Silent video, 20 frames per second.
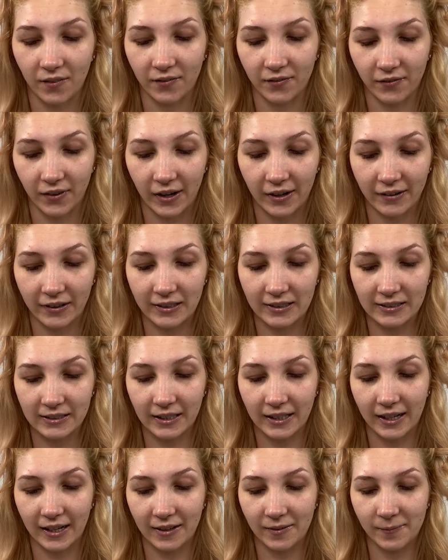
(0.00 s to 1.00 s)
fragrance in
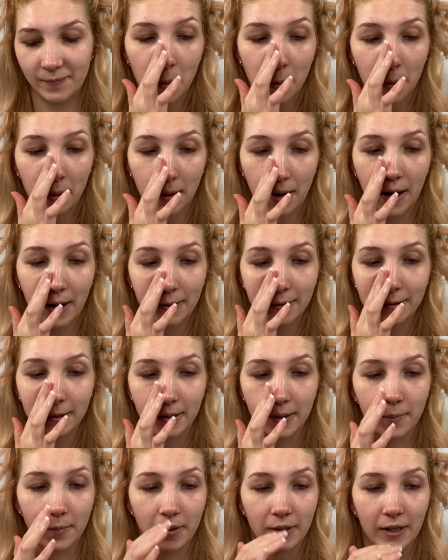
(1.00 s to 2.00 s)
it. Well, actually, let
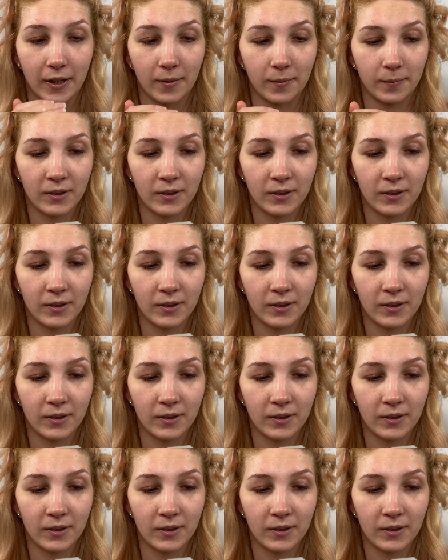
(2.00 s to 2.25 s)
me see.